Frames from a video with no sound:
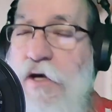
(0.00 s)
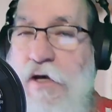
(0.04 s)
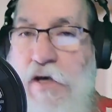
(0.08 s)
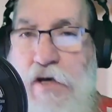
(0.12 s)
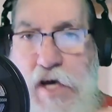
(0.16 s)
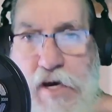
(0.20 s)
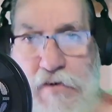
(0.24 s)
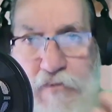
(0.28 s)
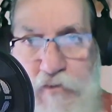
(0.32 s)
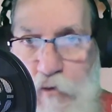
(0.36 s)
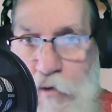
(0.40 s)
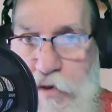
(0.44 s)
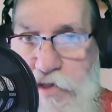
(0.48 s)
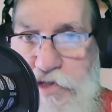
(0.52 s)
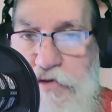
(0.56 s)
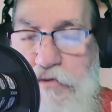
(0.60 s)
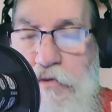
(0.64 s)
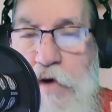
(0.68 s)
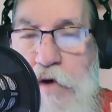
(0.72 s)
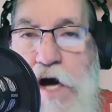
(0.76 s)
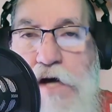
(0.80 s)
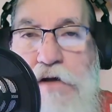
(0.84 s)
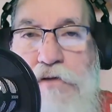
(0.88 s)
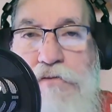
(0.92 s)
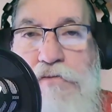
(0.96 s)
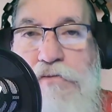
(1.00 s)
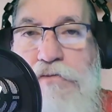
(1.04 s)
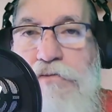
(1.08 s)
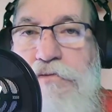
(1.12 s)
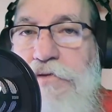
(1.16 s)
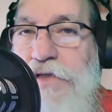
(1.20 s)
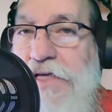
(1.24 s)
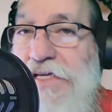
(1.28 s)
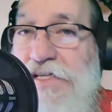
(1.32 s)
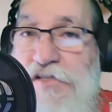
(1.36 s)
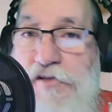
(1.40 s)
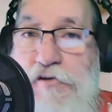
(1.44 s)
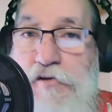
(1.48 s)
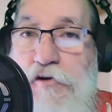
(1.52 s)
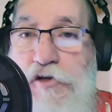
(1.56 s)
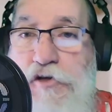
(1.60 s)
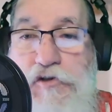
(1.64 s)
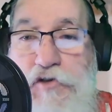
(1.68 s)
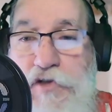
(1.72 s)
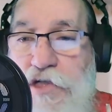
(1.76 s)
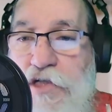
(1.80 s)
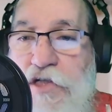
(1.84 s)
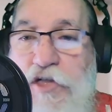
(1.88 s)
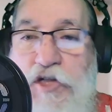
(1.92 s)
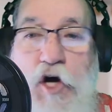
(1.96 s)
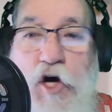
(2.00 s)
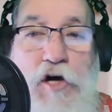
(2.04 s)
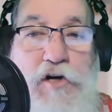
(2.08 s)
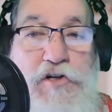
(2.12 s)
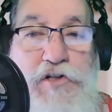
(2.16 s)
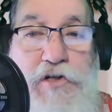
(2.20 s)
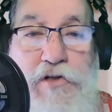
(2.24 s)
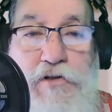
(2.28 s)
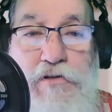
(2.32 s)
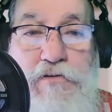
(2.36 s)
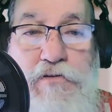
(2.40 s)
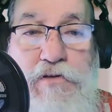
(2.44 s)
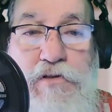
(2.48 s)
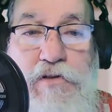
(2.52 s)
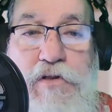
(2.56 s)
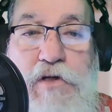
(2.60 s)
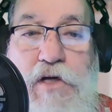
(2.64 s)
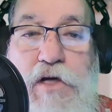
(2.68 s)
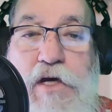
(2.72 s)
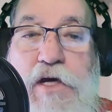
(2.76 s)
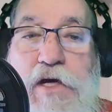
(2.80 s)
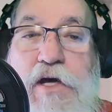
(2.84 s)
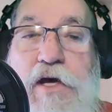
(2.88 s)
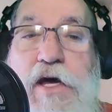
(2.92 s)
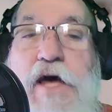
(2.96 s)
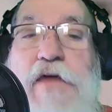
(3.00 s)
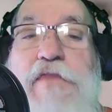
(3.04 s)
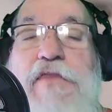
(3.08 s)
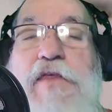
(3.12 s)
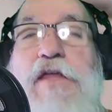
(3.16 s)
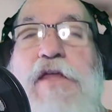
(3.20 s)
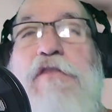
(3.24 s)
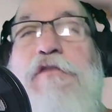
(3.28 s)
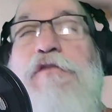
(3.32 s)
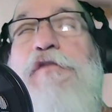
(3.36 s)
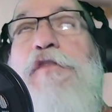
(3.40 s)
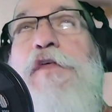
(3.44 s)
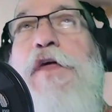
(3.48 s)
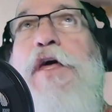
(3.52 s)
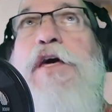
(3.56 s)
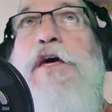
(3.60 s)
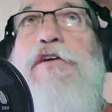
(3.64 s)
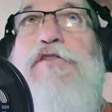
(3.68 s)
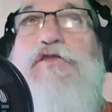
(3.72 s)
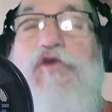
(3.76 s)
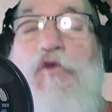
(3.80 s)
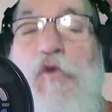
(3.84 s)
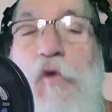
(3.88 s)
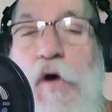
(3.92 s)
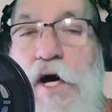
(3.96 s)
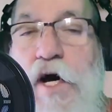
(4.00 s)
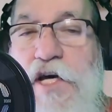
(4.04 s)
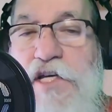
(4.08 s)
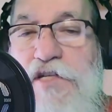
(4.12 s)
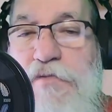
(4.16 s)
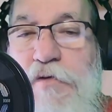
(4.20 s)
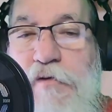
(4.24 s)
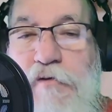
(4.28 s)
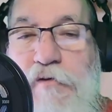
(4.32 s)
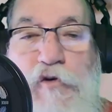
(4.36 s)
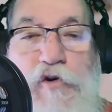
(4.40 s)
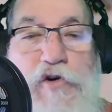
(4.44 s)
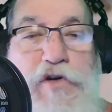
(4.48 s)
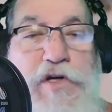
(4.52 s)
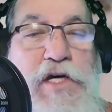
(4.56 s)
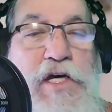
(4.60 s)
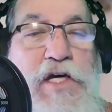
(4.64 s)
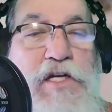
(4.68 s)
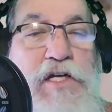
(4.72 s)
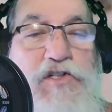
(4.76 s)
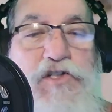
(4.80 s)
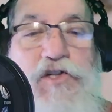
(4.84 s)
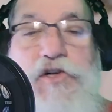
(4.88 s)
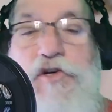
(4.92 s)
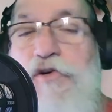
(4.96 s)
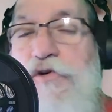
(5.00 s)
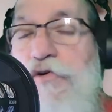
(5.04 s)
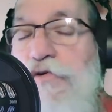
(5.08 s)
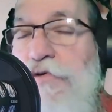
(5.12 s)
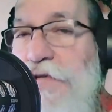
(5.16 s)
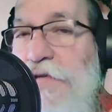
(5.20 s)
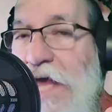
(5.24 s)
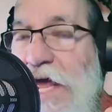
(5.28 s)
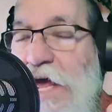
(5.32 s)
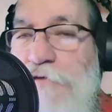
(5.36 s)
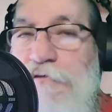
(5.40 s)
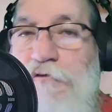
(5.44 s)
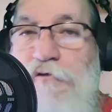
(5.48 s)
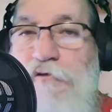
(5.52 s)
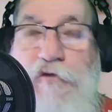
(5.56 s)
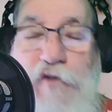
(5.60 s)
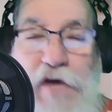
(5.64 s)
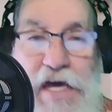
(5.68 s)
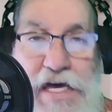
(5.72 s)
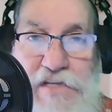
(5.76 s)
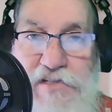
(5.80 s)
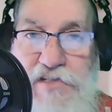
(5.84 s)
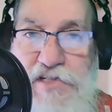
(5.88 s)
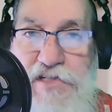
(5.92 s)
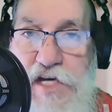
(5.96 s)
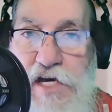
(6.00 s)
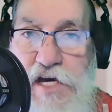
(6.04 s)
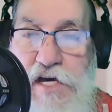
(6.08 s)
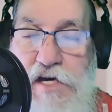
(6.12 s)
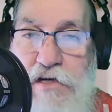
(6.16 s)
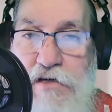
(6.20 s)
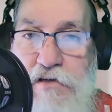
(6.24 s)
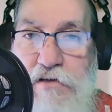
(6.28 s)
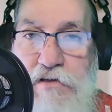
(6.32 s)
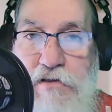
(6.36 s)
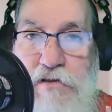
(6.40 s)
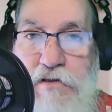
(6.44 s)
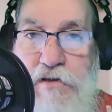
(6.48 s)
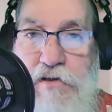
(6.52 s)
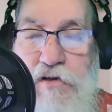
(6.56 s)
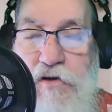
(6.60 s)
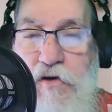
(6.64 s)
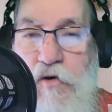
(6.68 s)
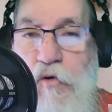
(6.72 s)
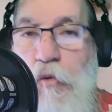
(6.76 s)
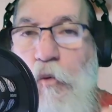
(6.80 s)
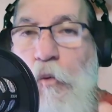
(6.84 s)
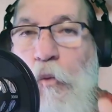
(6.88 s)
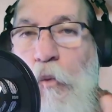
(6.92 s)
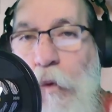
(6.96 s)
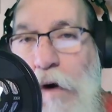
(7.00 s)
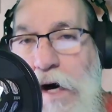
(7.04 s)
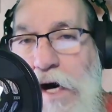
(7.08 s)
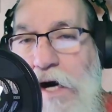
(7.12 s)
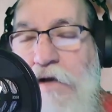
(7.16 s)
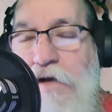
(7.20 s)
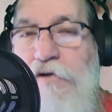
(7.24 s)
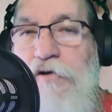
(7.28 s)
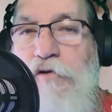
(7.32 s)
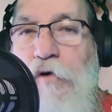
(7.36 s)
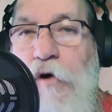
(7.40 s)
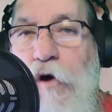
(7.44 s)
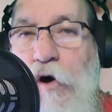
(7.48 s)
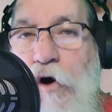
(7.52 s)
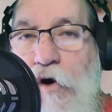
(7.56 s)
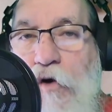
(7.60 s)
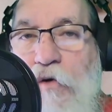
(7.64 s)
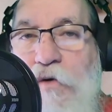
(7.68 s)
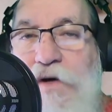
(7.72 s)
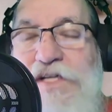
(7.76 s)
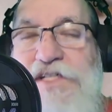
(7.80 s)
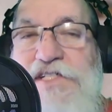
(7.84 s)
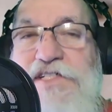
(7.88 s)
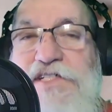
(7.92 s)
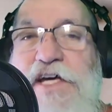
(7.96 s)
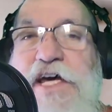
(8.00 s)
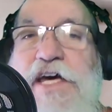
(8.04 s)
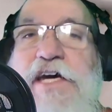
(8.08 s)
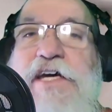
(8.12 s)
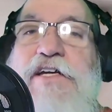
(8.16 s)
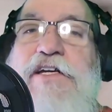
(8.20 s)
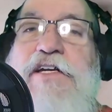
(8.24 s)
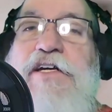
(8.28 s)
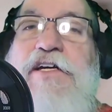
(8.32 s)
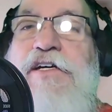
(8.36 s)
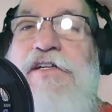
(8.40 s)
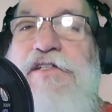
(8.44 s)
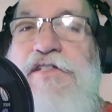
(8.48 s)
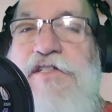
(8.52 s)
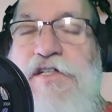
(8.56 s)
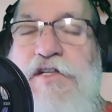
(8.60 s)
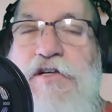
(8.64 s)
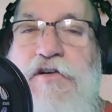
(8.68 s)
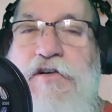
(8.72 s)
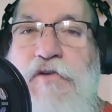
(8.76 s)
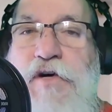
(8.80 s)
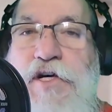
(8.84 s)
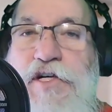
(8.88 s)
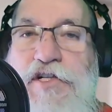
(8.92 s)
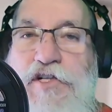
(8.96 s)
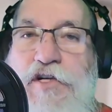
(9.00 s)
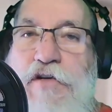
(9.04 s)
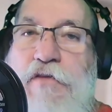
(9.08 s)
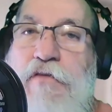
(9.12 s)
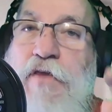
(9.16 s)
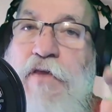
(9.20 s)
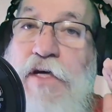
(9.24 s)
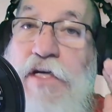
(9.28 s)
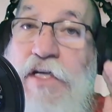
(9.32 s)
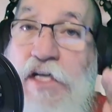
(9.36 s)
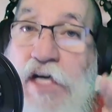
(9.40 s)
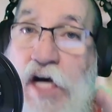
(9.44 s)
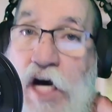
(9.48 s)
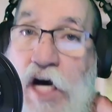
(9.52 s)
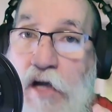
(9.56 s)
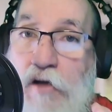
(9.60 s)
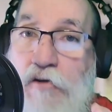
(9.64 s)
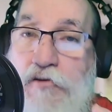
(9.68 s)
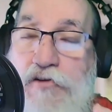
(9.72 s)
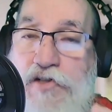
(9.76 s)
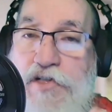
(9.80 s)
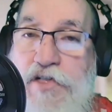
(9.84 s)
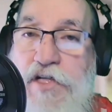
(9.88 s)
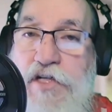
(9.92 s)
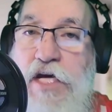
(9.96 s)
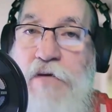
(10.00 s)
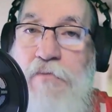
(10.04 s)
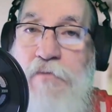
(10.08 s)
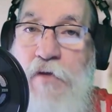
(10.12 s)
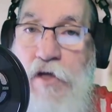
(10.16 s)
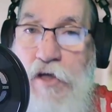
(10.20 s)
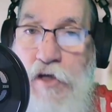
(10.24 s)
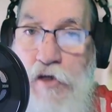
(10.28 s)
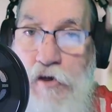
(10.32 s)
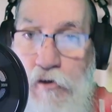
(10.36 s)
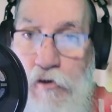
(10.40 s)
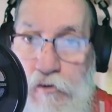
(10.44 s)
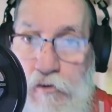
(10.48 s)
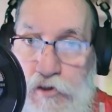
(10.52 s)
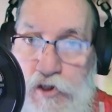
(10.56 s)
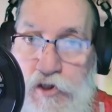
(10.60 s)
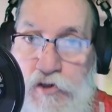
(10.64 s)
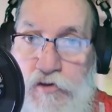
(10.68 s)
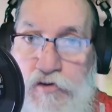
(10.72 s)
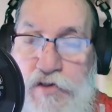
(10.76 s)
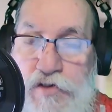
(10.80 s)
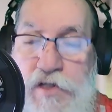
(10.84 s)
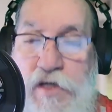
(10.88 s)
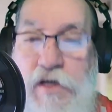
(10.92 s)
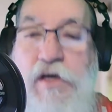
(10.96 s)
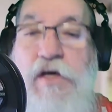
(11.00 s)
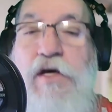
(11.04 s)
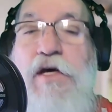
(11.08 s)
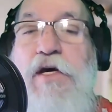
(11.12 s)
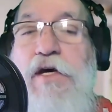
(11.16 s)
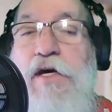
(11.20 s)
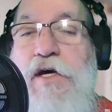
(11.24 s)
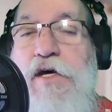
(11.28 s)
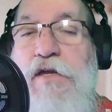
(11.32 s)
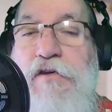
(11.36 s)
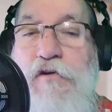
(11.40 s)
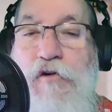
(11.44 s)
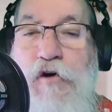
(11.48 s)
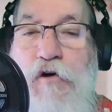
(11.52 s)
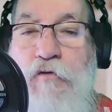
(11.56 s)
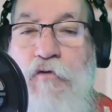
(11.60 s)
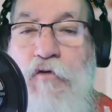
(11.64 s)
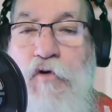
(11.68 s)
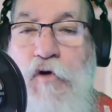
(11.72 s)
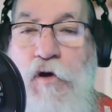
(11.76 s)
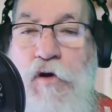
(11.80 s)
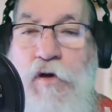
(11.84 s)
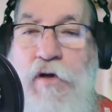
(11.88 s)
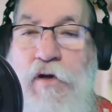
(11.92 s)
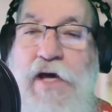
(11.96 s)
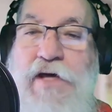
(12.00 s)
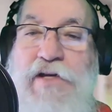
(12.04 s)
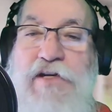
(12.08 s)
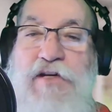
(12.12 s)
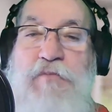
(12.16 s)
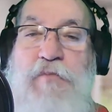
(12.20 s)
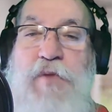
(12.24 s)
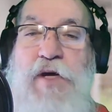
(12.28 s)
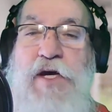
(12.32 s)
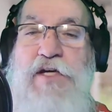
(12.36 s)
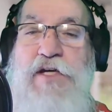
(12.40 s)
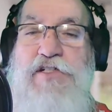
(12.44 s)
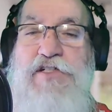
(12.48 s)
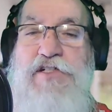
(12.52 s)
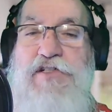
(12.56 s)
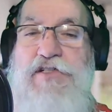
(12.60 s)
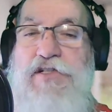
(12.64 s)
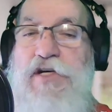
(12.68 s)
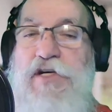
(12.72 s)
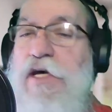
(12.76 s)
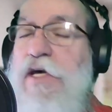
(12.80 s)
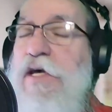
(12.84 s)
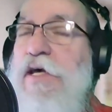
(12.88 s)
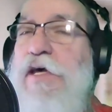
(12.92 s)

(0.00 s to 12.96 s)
Every once in a while, consider using a cartoon, and then think twice before you get too damn fancy, while you're always taking into consideration the color scheme that you're using in the overall landing pages.